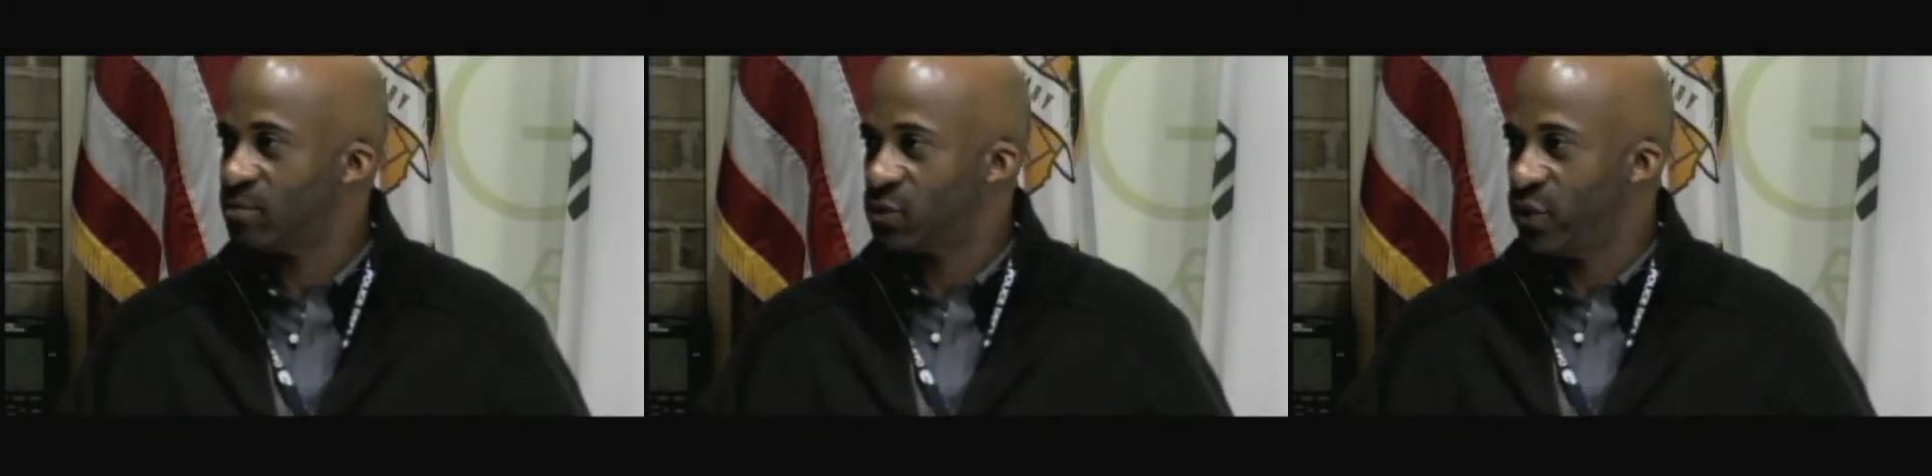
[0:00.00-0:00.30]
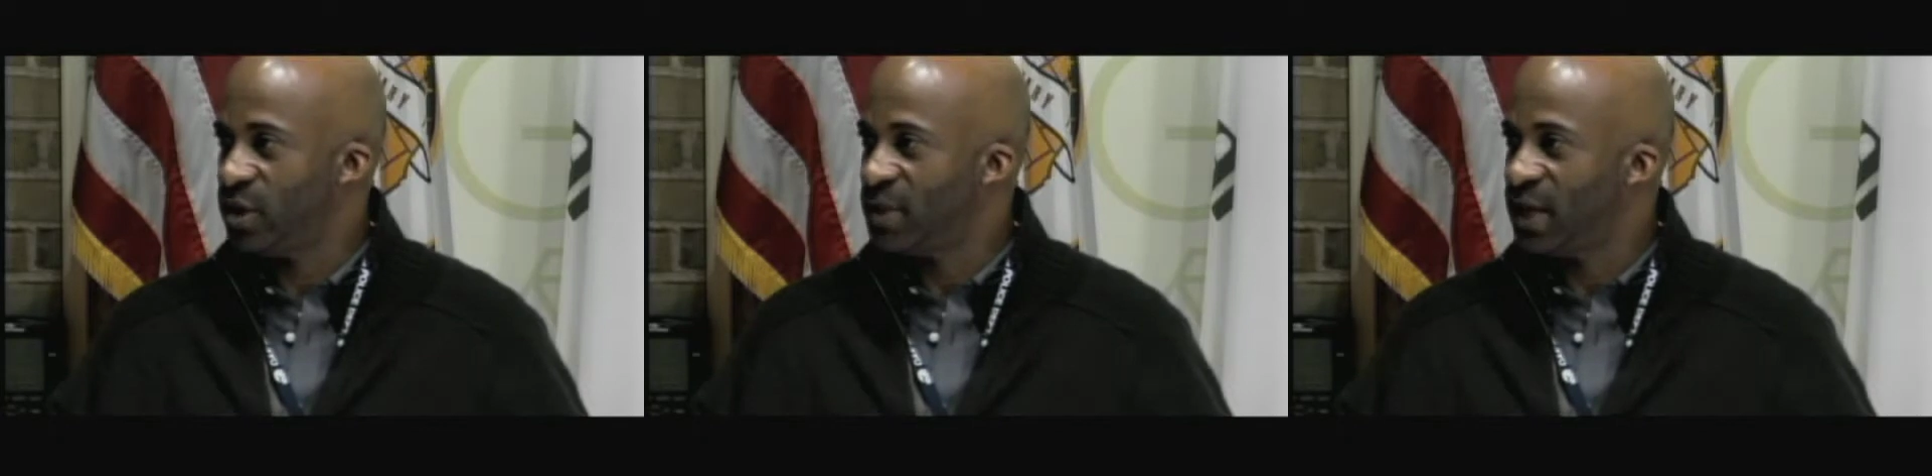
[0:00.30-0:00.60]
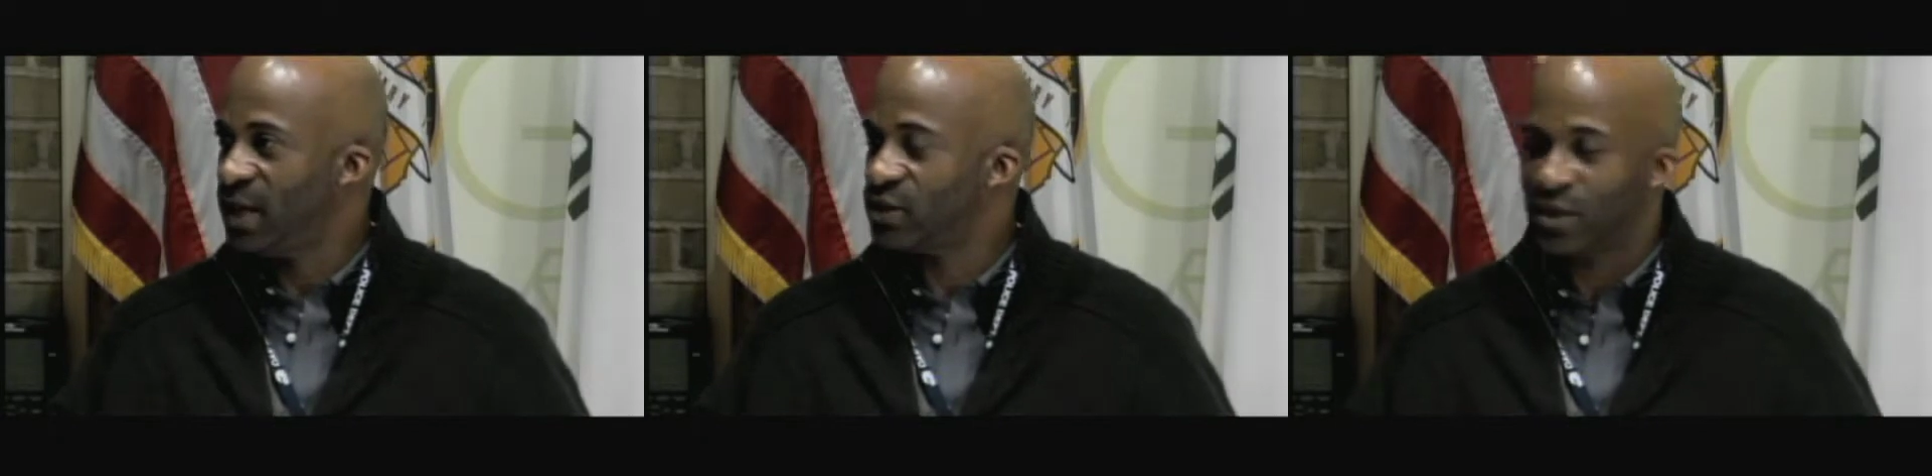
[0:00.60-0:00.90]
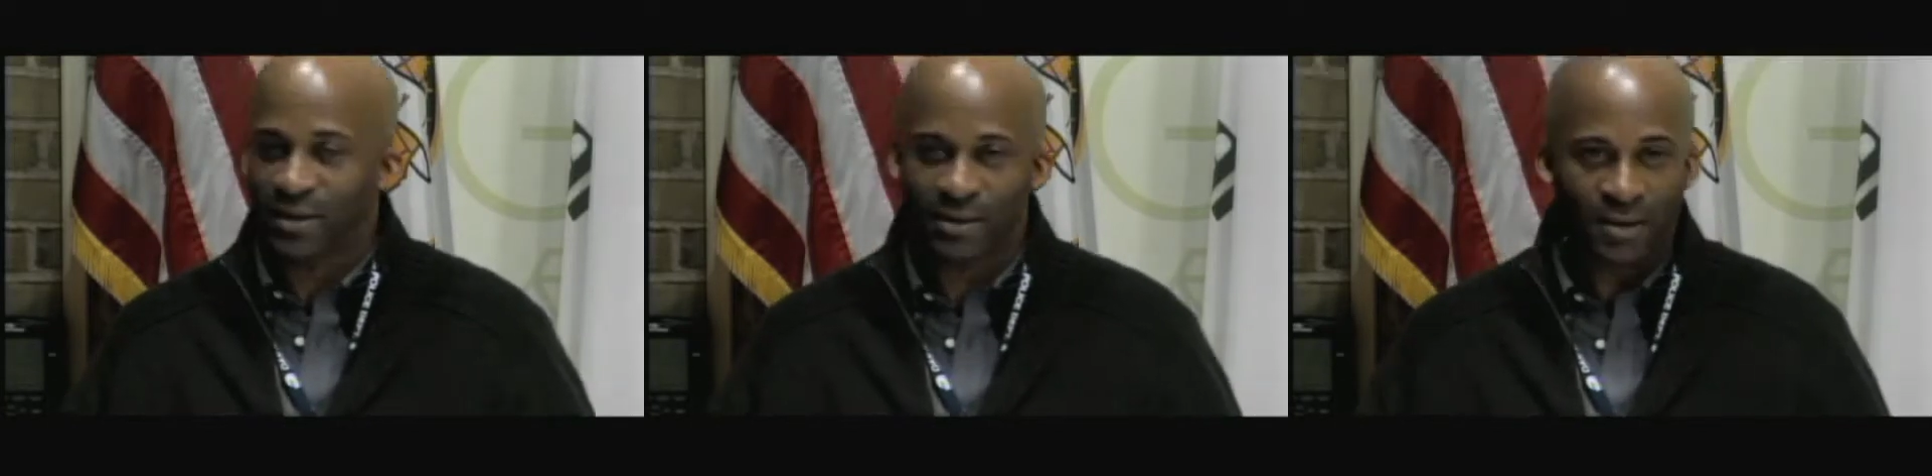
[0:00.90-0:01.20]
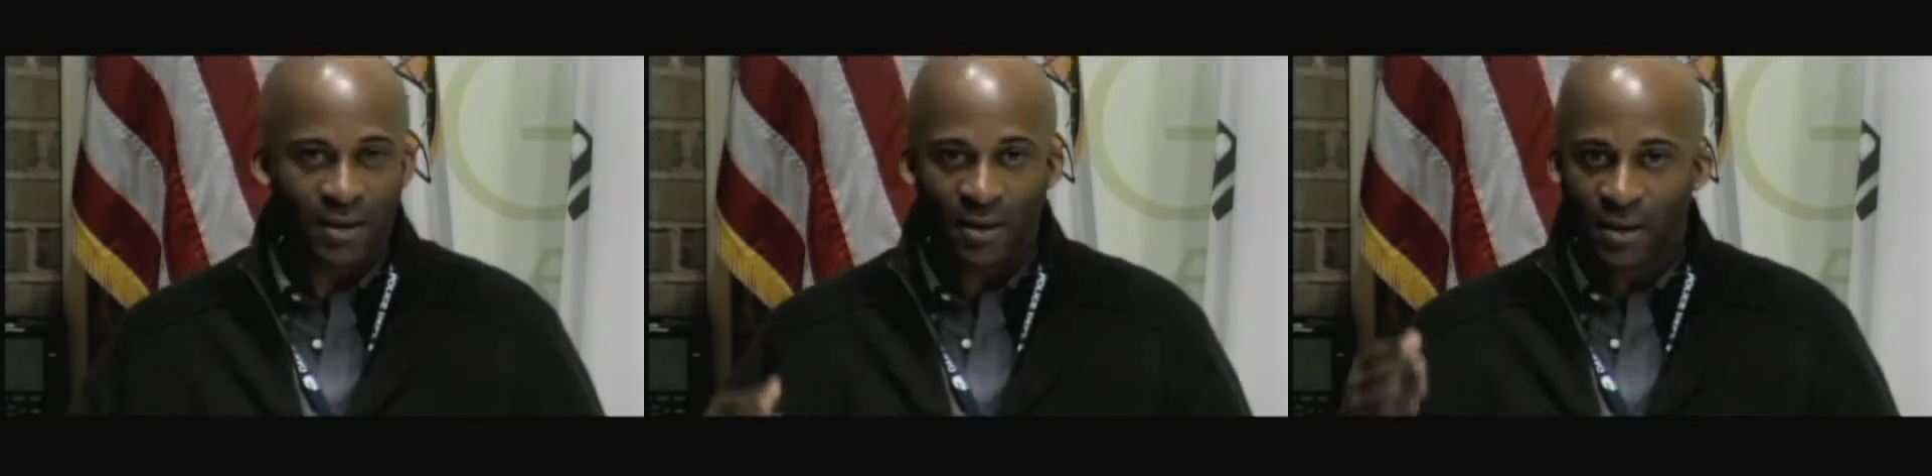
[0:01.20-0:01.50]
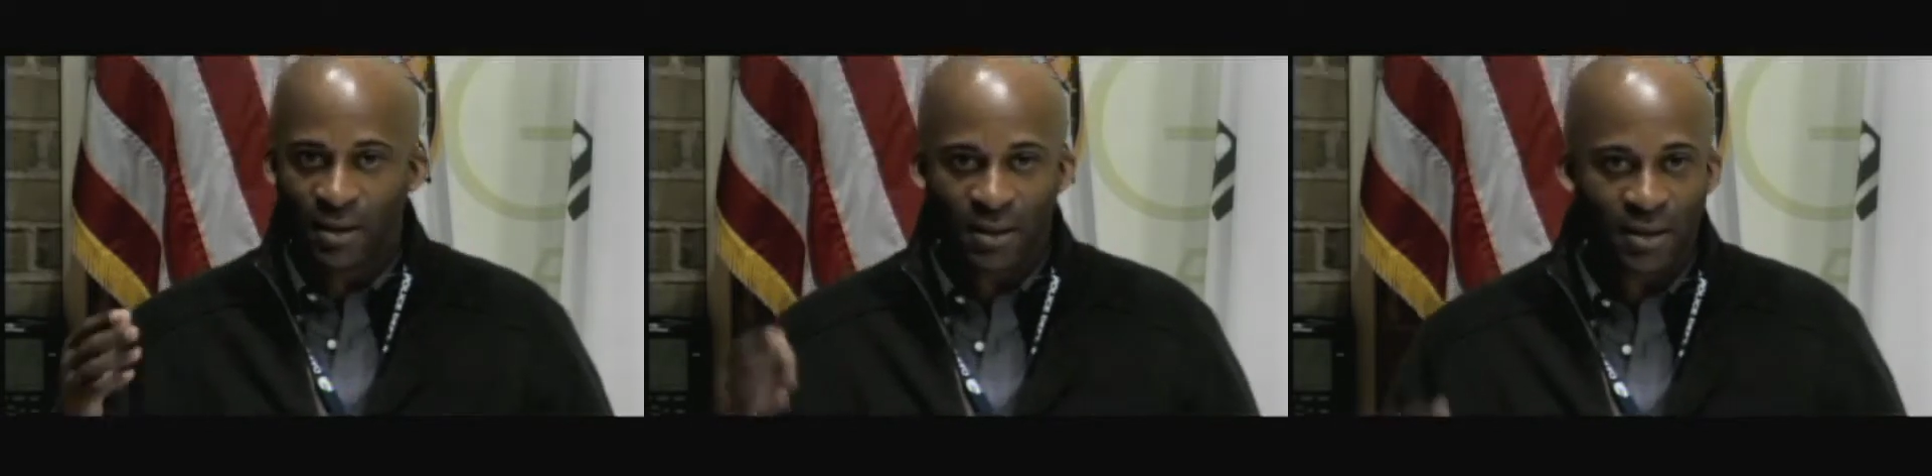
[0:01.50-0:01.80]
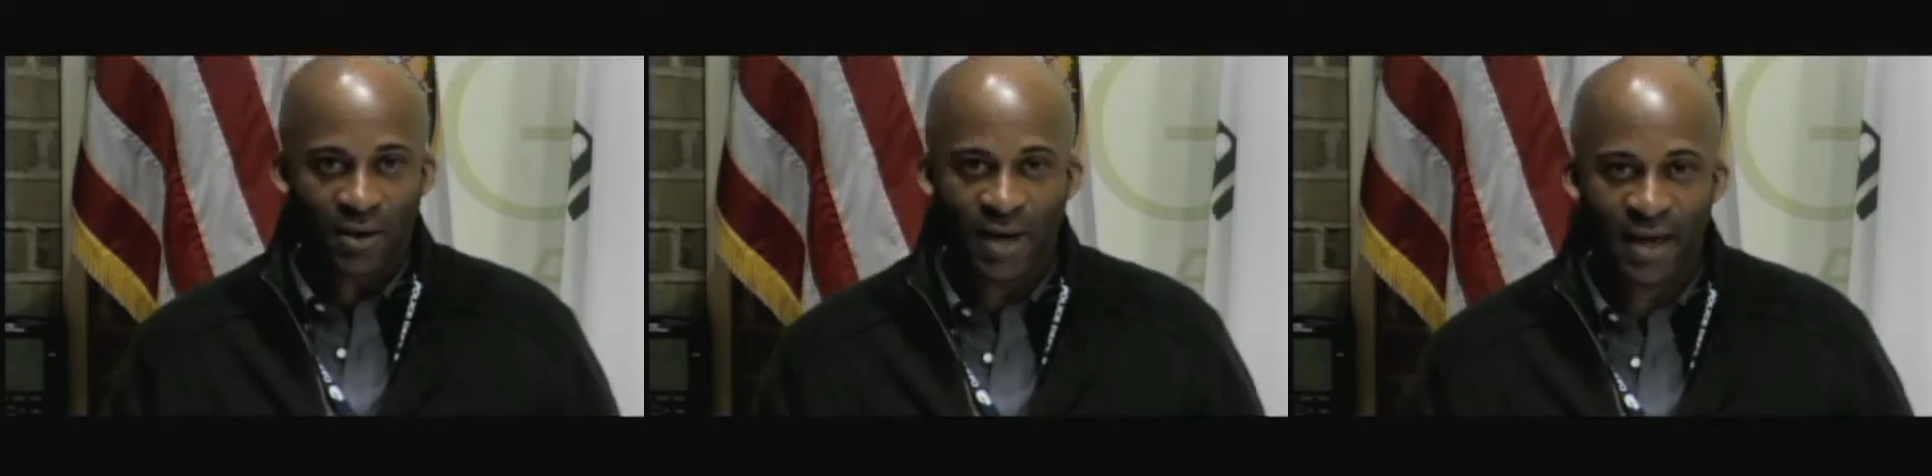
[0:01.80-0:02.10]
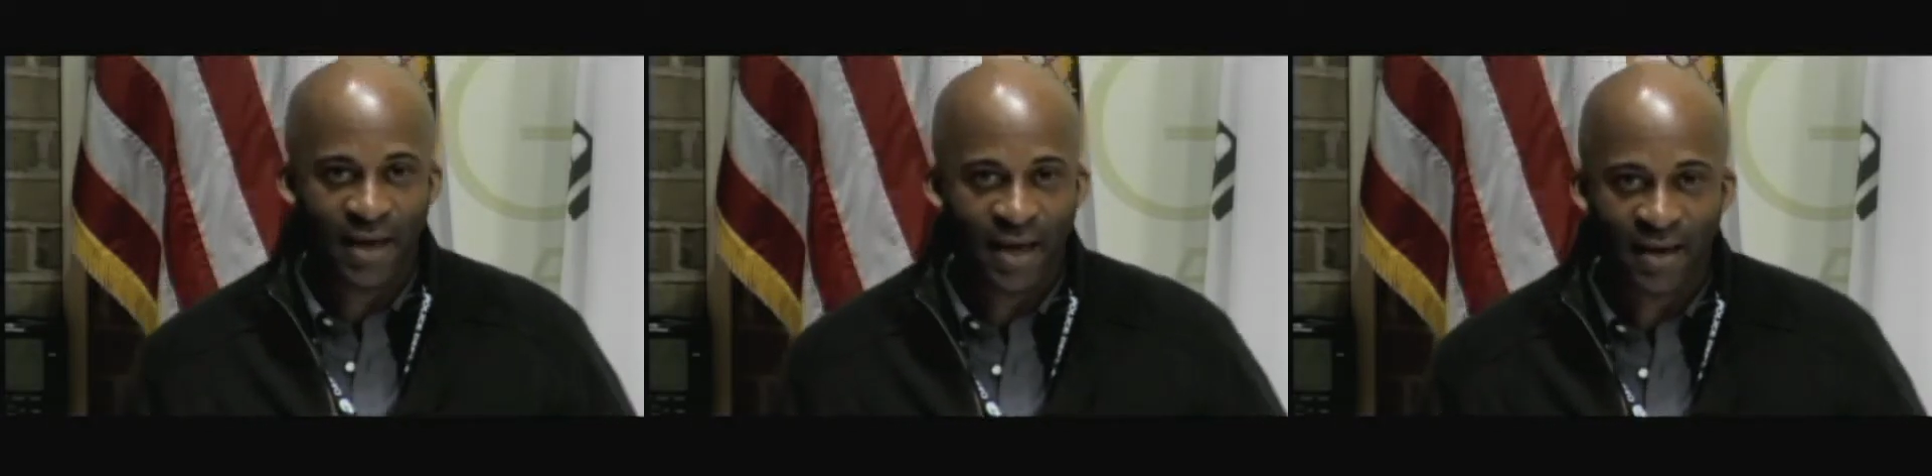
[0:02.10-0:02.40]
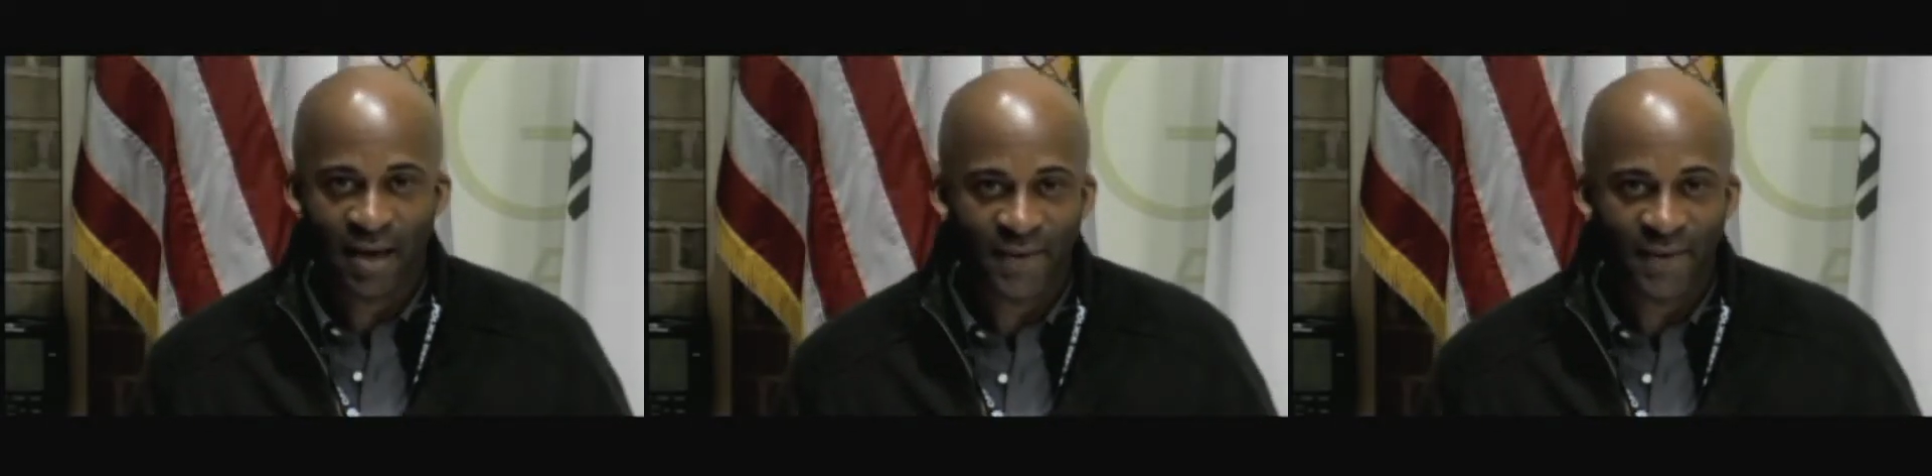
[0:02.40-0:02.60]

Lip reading: Treat them to lunch and, have